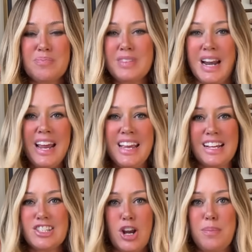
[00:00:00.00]
that I
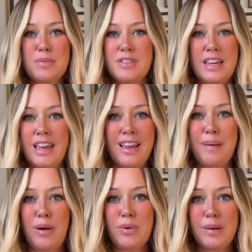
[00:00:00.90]
can't stop thinking
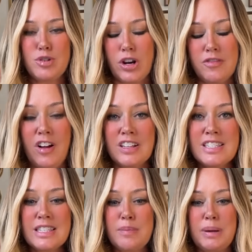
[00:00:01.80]
about when I'm trying to fall
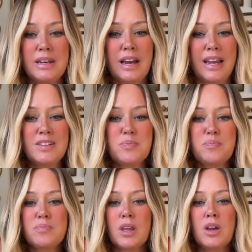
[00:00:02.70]
asleep at night.
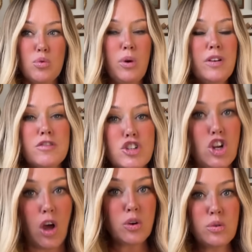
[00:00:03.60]
What if
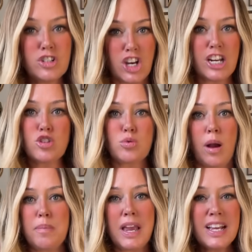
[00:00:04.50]
Donald J.
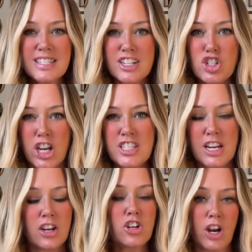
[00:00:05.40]
Trump isn't just
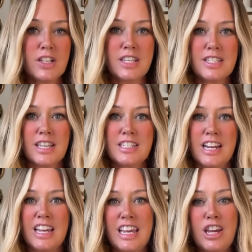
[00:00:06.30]
a
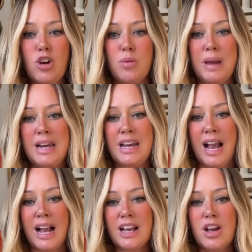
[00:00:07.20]
narcissistic
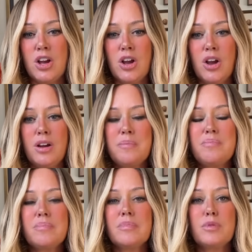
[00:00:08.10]
egomaniac?
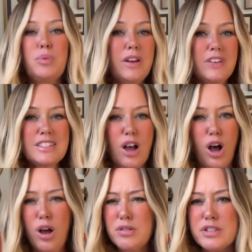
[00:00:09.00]
What if he's
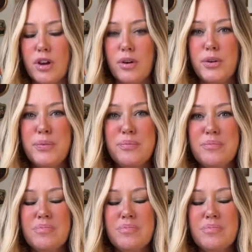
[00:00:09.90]
also